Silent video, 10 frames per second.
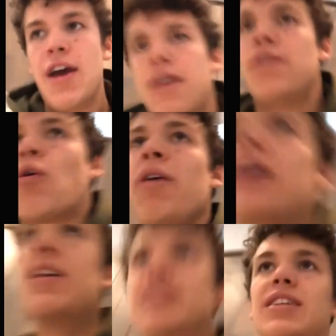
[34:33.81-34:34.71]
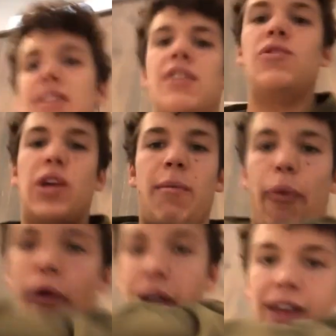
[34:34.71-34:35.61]
normally in a season you
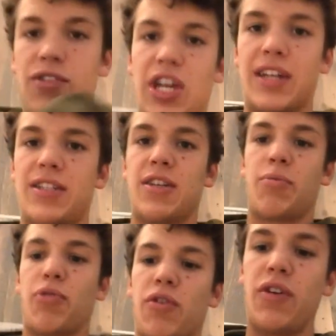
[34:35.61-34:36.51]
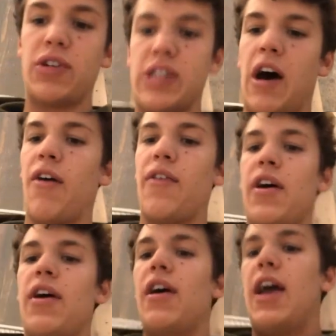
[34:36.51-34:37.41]
get plenty of chances to prove yourself.
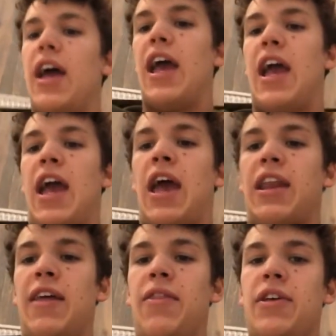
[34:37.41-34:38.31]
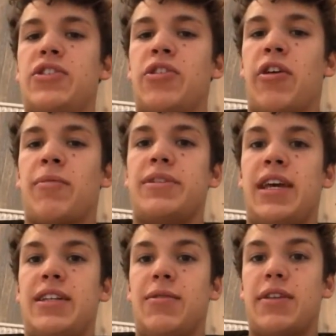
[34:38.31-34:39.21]
And in this
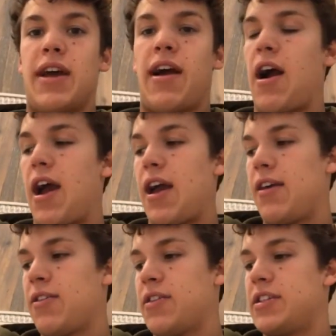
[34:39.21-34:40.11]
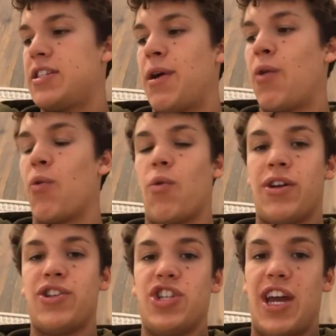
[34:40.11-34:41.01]
circumstance, it was like, all right, this is my
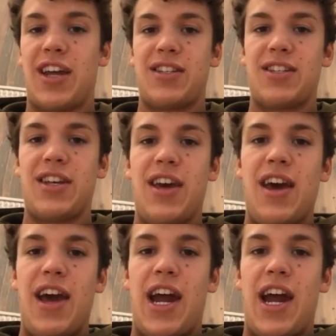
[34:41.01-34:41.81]
one chance. Yeah.